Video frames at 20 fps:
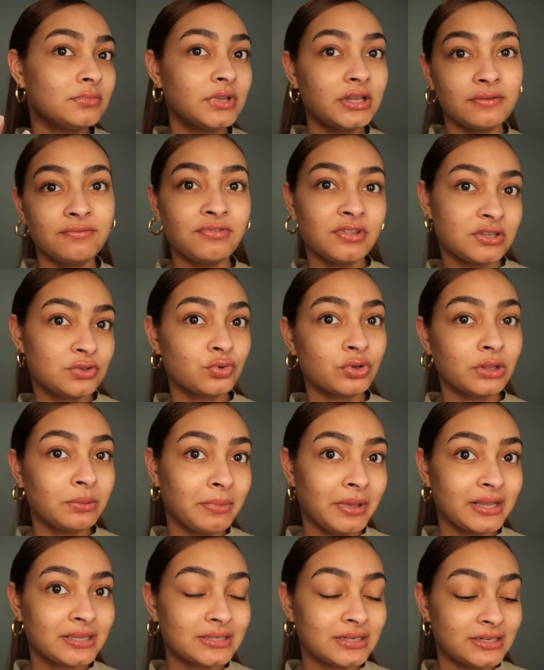if this really
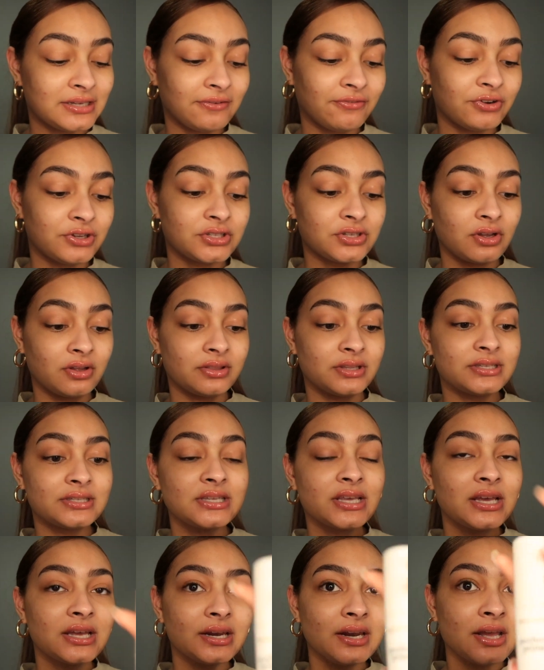makes a difference on the
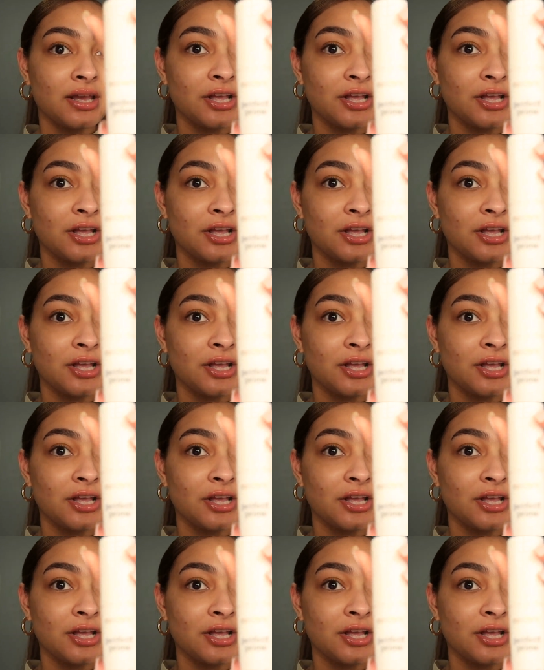skin.